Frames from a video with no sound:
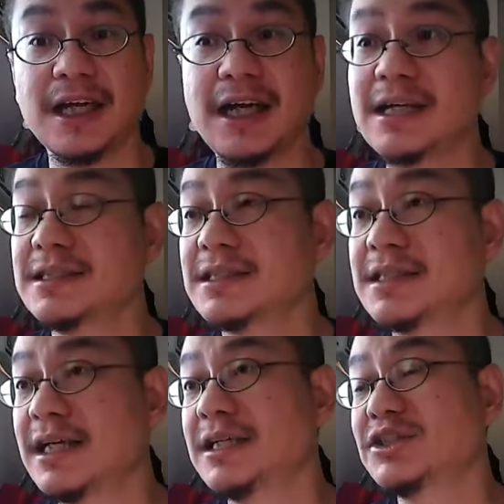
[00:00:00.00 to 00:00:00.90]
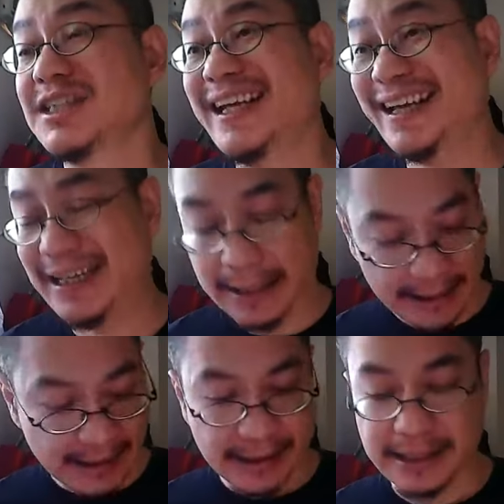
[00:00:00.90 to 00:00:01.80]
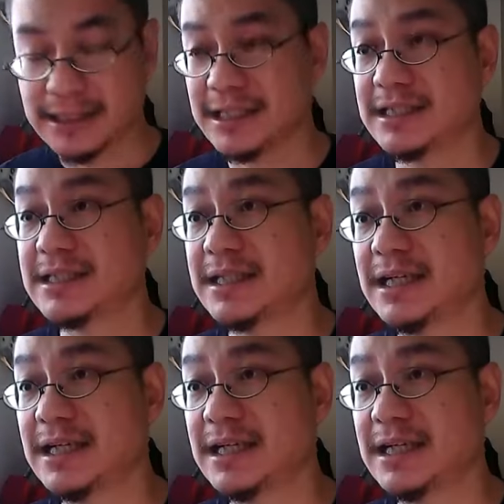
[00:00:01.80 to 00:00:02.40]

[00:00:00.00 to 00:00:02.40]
And today, I just